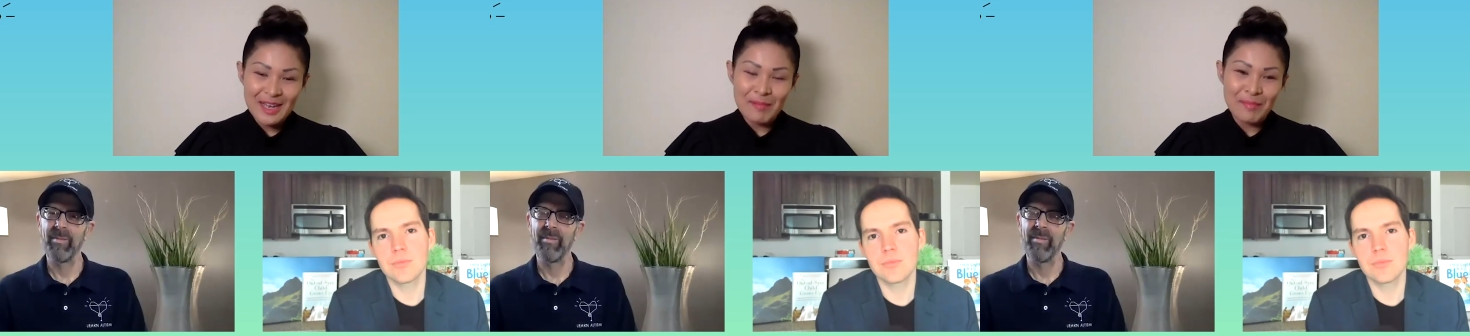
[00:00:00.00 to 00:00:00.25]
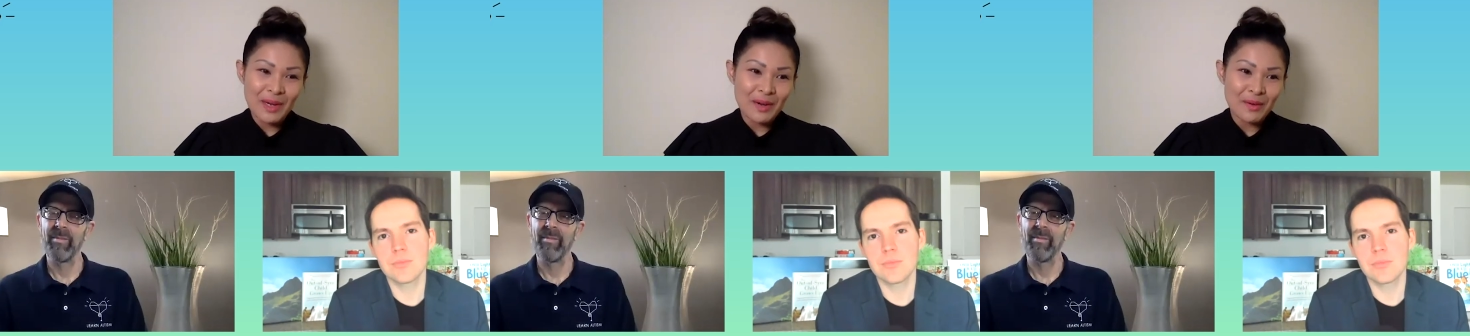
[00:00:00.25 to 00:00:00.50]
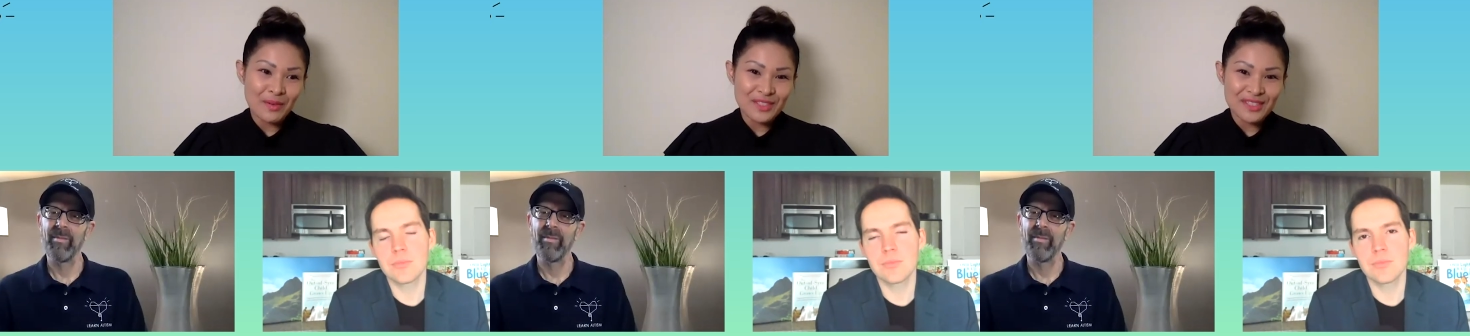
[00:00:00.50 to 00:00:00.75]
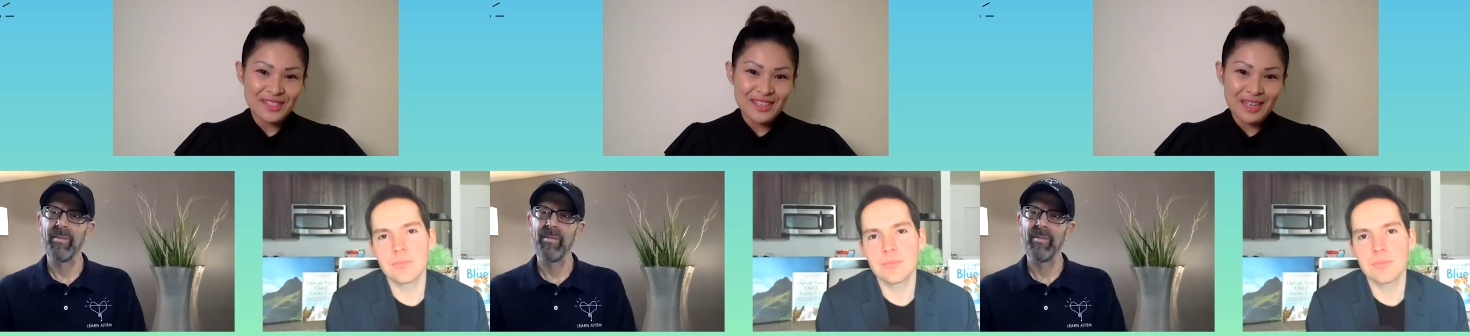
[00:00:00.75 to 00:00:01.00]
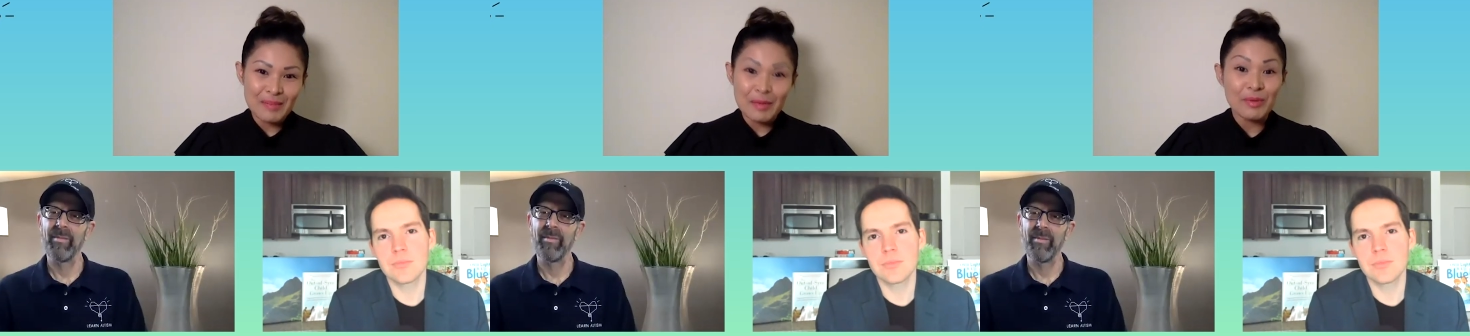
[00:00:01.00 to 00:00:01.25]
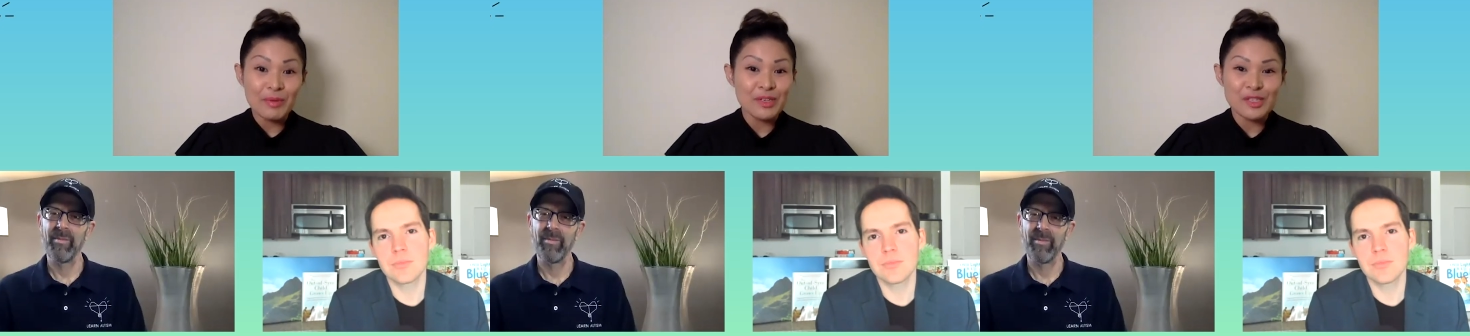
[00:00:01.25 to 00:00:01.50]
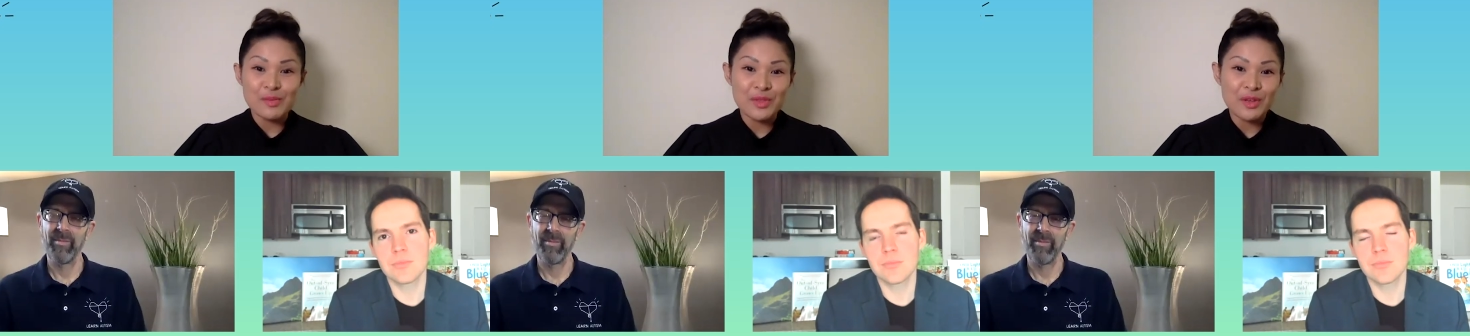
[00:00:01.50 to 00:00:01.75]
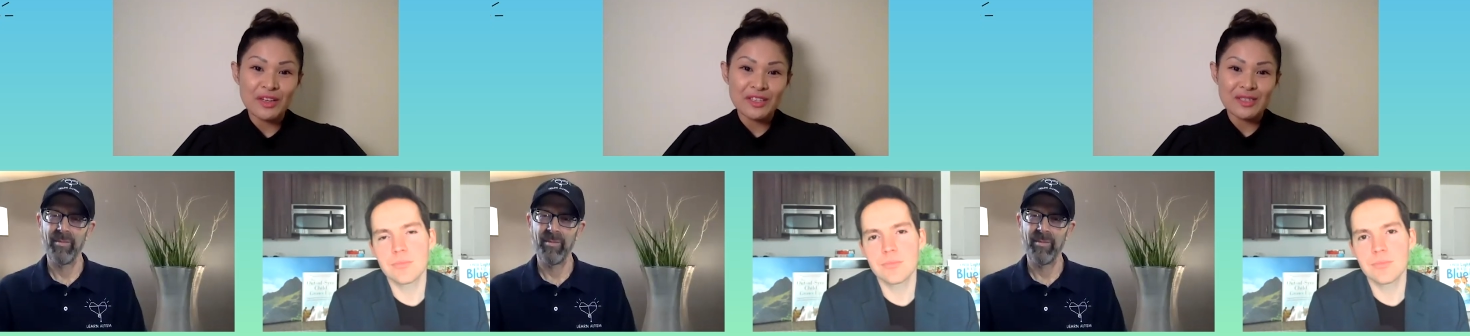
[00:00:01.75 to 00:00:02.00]
Speaker 1: about um, a person
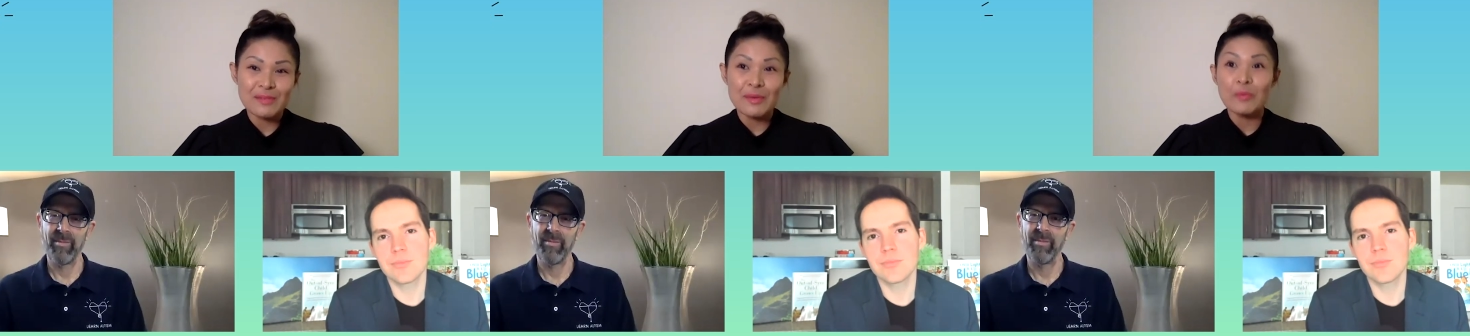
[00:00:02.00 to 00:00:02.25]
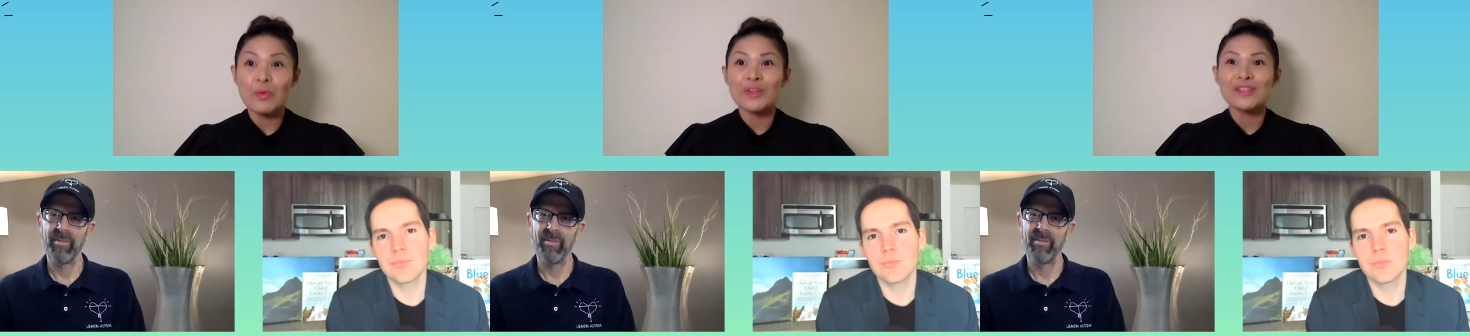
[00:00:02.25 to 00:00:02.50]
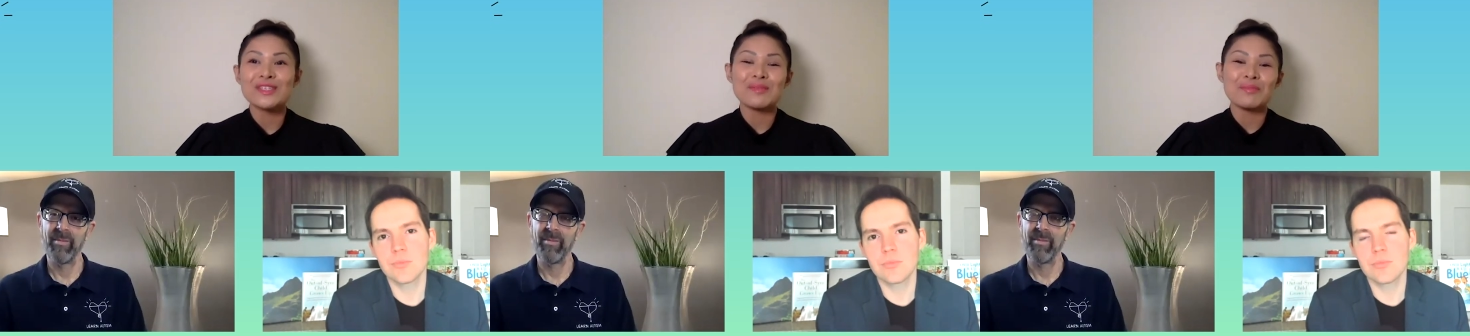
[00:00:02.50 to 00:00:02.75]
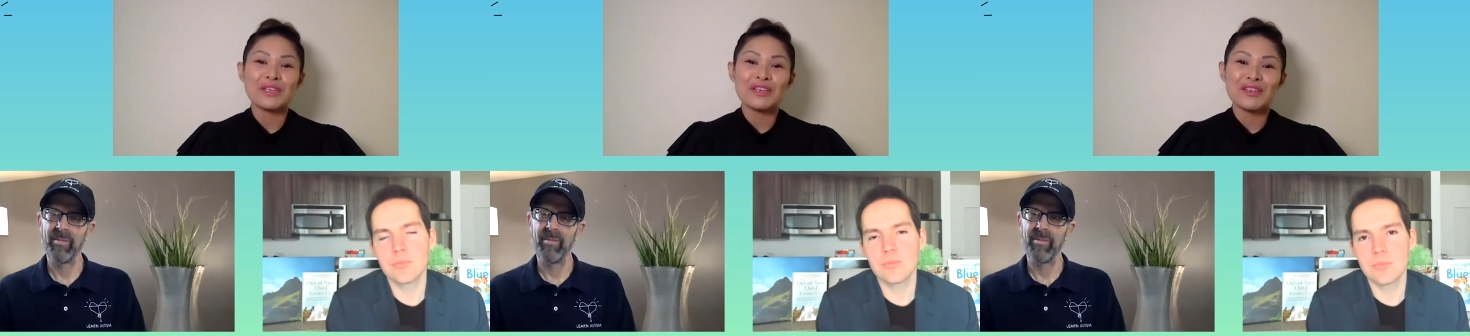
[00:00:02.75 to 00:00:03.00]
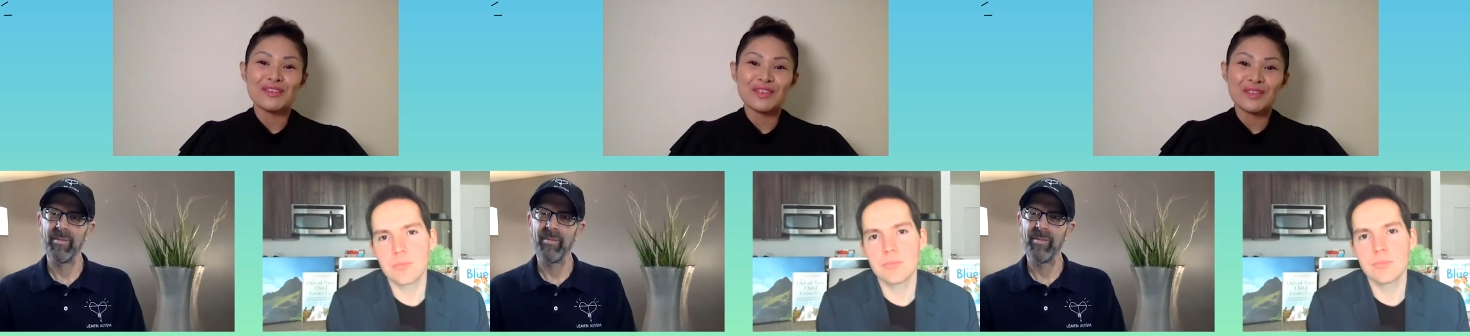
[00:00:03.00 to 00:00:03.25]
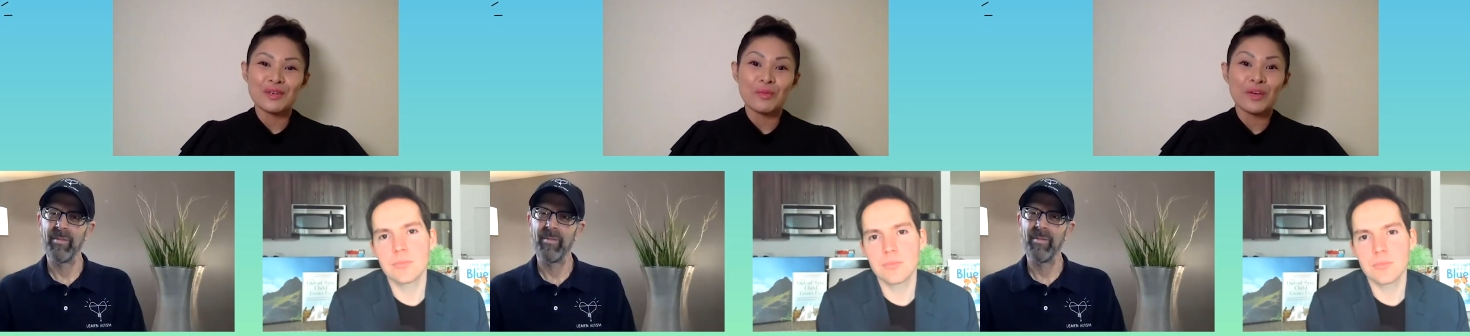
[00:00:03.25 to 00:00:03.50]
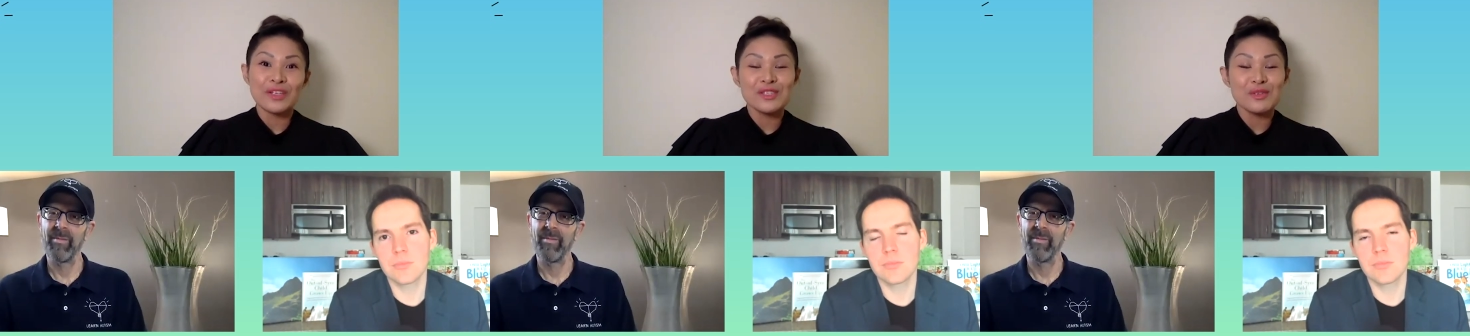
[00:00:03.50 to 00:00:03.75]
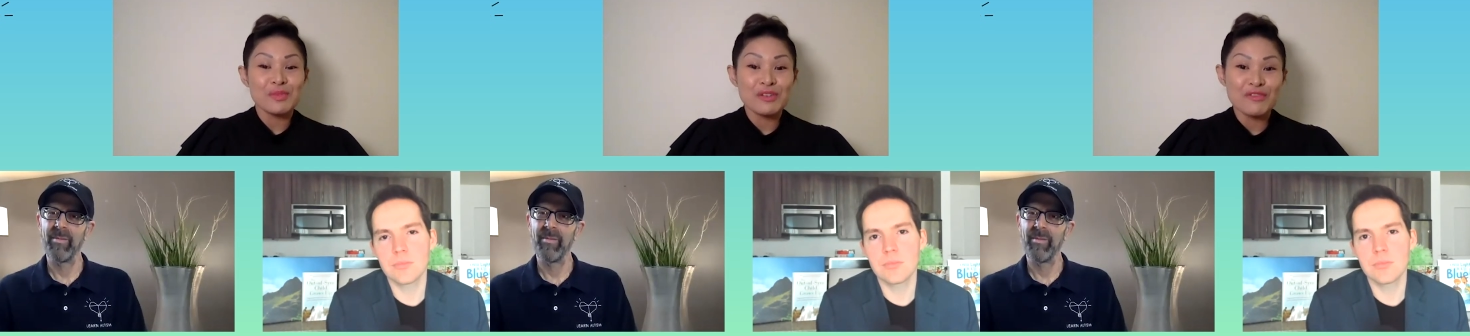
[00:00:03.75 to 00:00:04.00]
with autism or wants to be you know wants
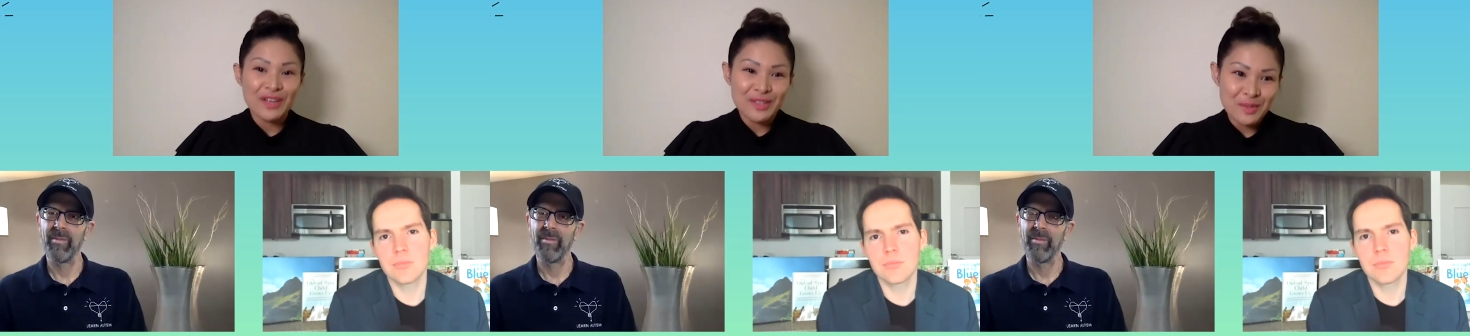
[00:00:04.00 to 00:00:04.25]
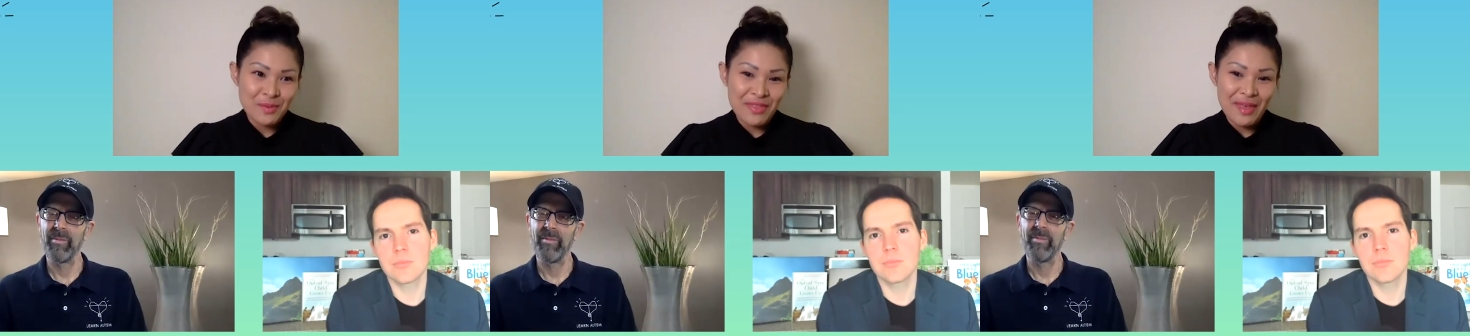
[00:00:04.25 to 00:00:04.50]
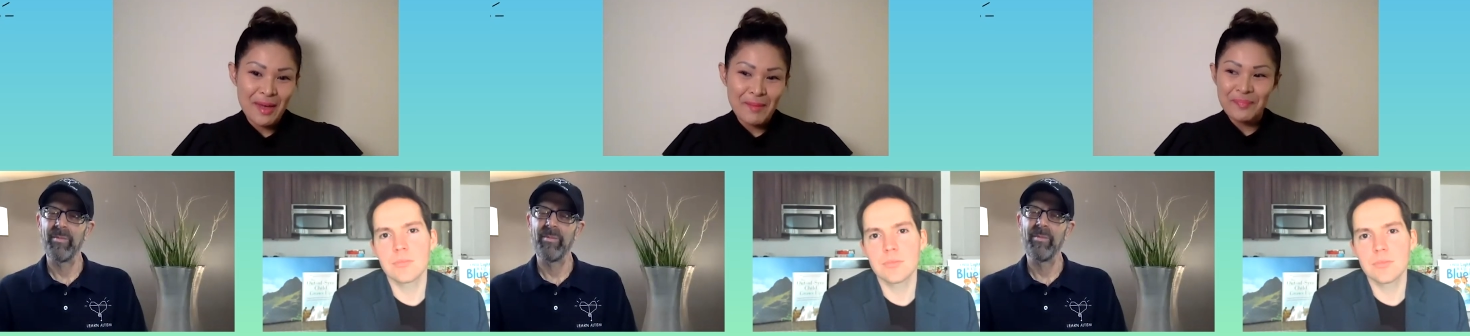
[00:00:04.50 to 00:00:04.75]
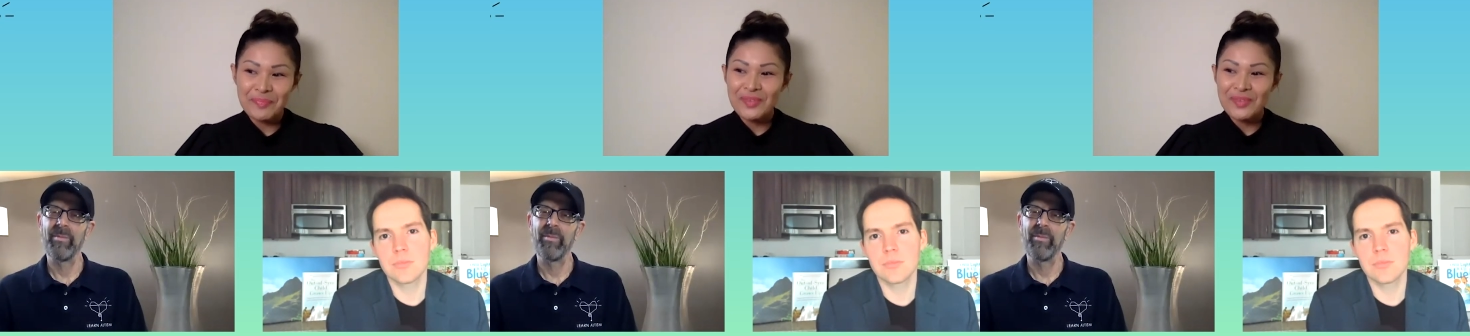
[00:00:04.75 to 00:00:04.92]
to be friends with them